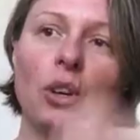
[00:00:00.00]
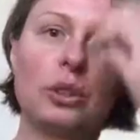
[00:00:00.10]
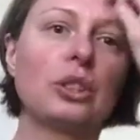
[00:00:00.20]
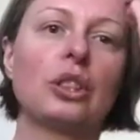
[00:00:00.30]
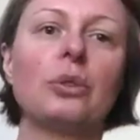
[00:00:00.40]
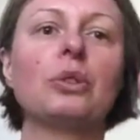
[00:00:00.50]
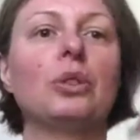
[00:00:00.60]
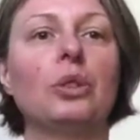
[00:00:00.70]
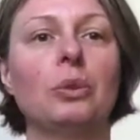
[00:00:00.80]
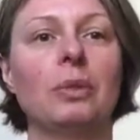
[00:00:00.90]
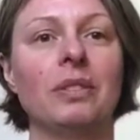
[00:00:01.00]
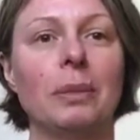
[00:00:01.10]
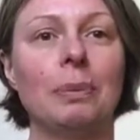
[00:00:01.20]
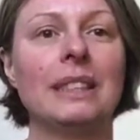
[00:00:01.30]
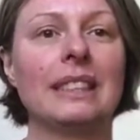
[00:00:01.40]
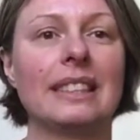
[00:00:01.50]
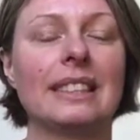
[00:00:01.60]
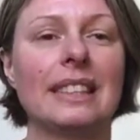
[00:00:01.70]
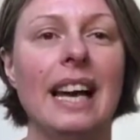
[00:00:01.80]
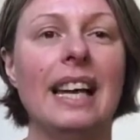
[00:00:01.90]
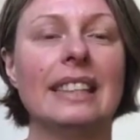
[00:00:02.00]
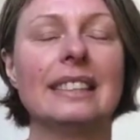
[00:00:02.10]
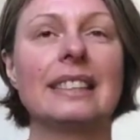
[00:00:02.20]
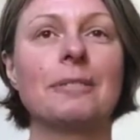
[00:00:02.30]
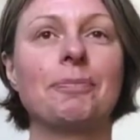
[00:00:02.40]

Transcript: also to do with the business. And